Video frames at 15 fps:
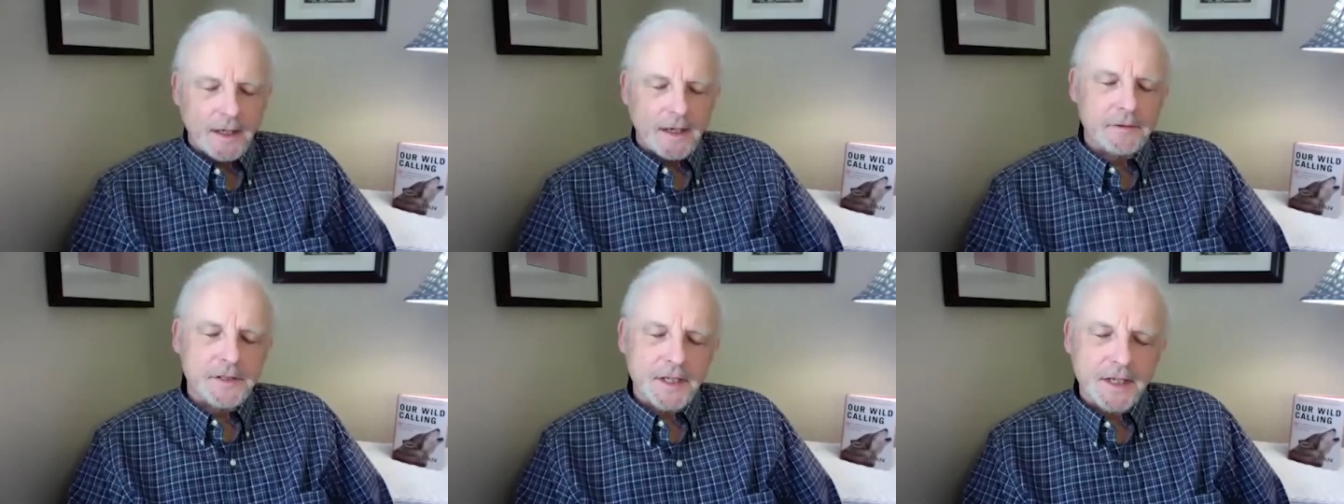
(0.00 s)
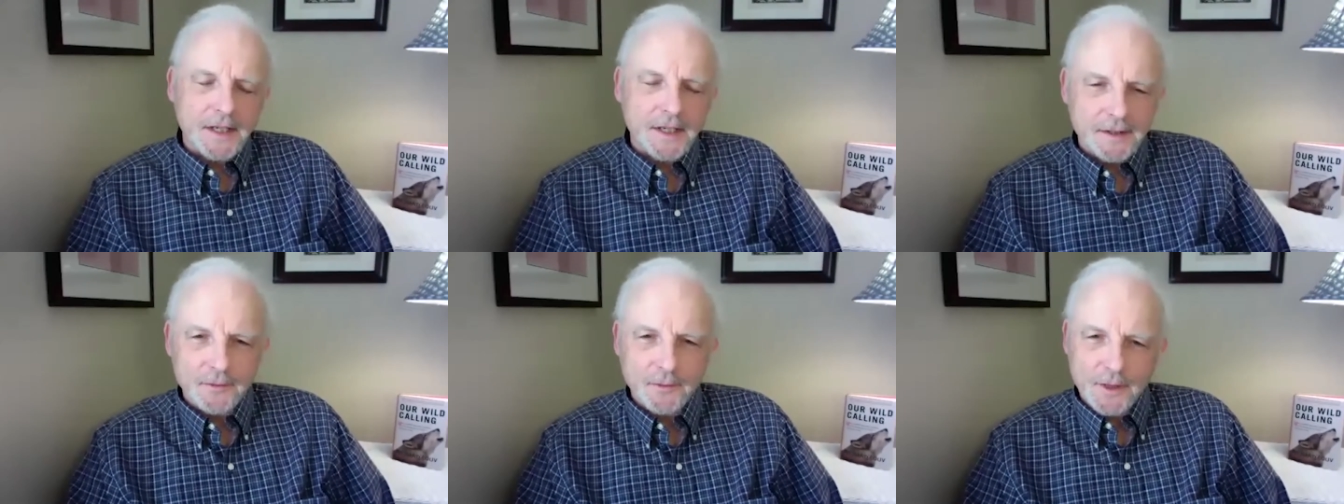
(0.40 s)
I was a
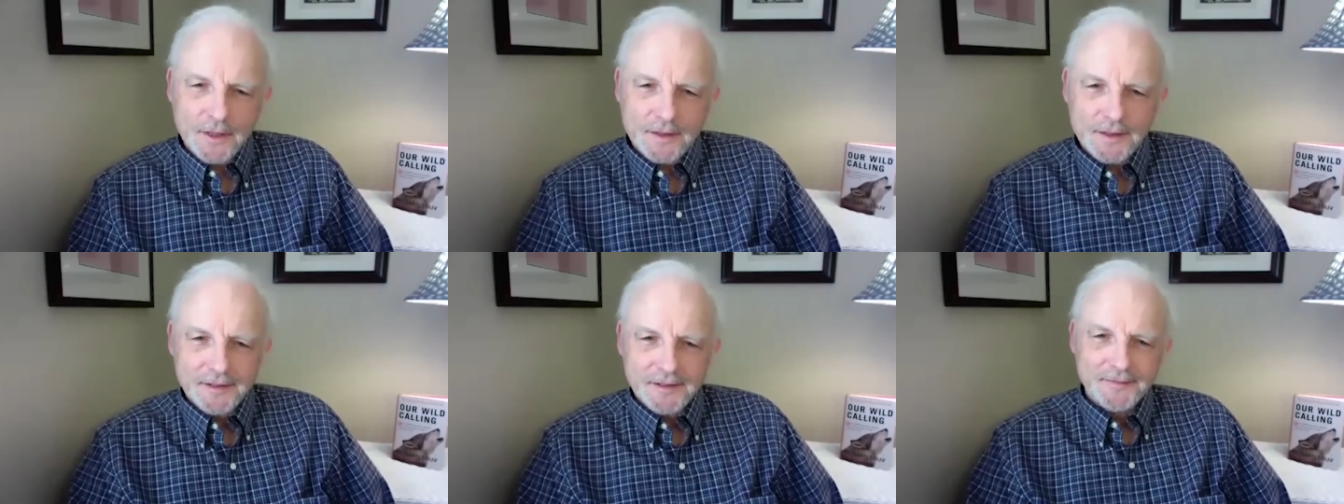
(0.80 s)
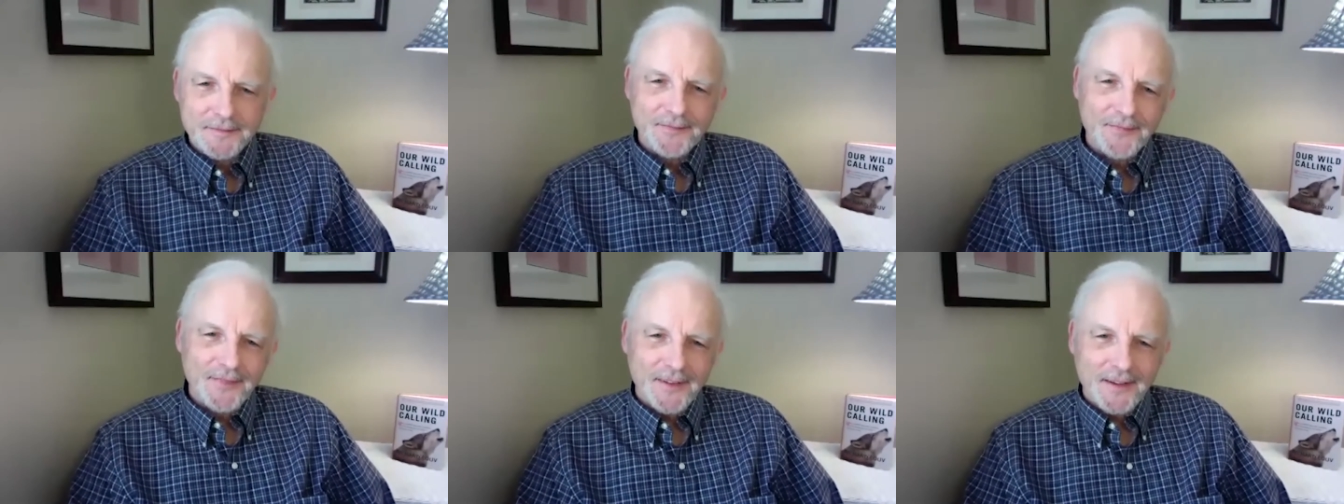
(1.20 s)
kid once,
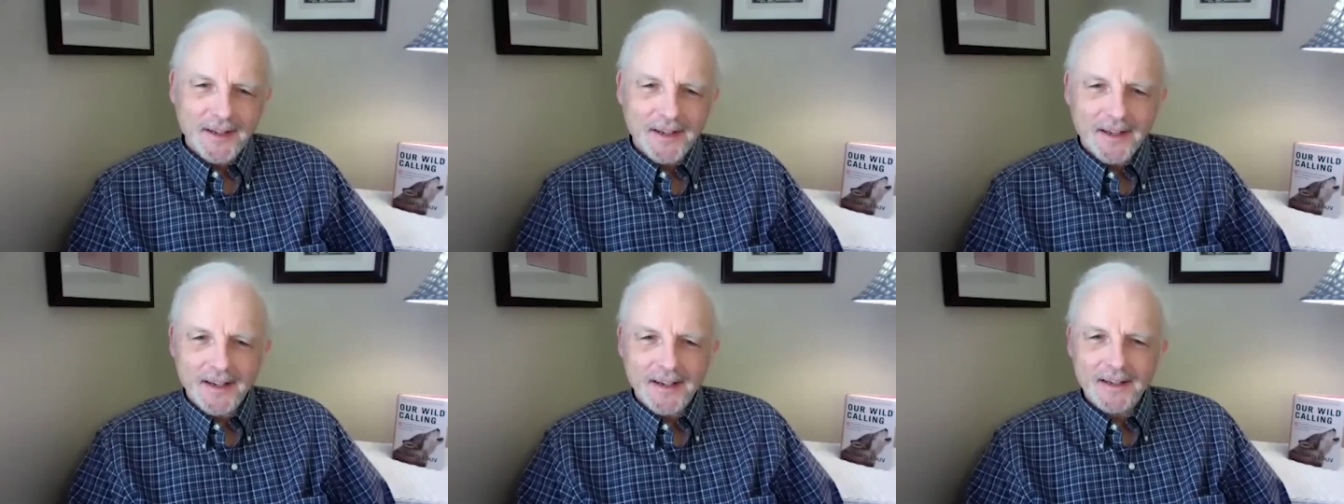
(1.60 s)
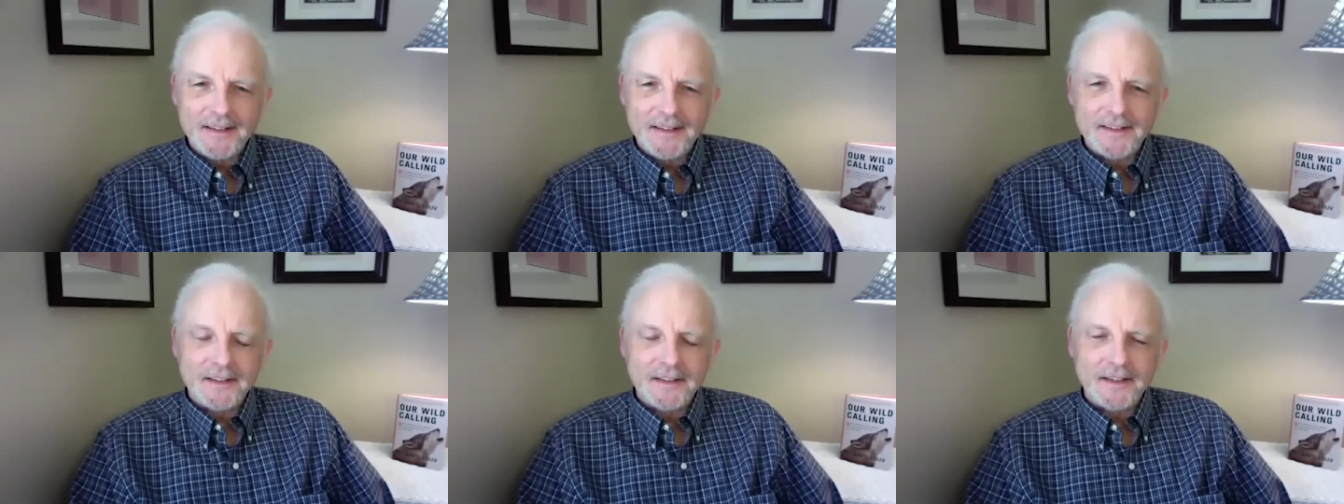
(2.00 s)
and